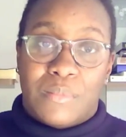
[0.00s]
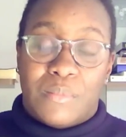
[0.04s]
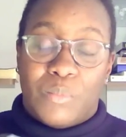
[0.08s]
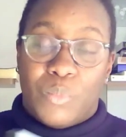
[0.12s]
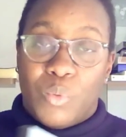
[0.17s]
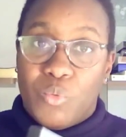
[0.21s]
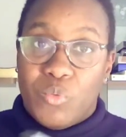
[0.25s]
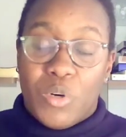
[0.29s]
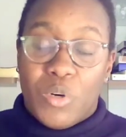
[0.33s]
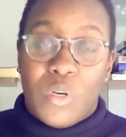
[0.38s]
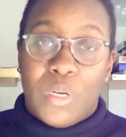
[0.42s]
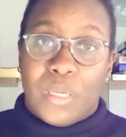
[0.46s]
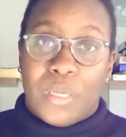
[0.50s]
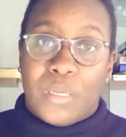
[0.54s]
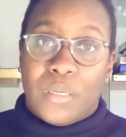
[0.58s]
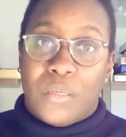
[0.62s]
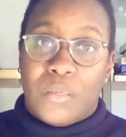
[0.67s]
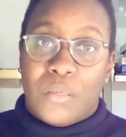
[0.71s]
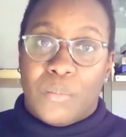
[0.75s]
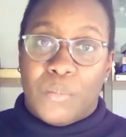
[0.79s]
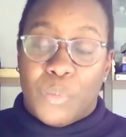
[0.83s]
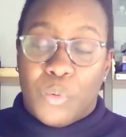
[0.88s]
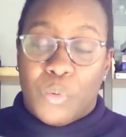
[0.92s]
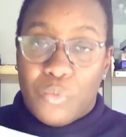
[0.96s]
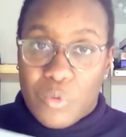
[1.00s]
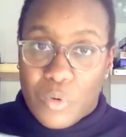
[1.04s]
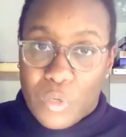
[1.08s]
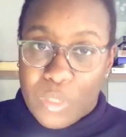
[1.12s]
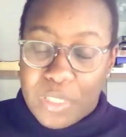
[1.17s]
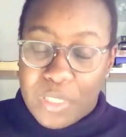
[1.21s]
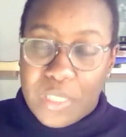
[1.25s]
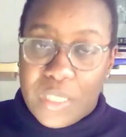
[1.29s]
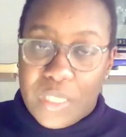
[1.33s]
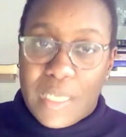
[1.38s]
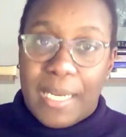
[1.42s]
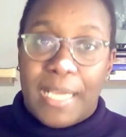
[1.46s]
Move on. Move on
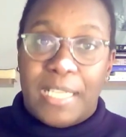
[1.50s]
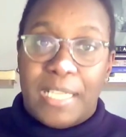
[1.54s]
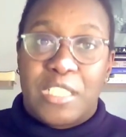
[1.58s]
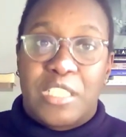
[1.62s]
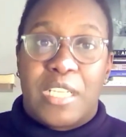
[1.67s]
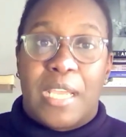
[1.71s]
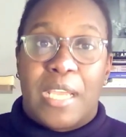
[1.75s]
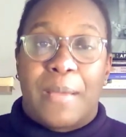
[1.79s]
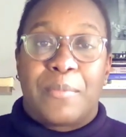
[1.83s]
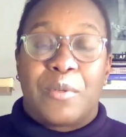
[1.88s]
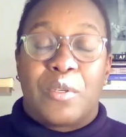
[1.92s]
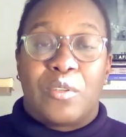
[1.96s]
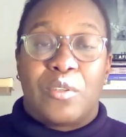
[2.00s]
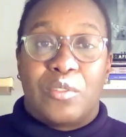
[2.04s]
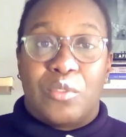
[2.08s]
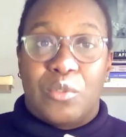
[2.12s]
to the next chapter.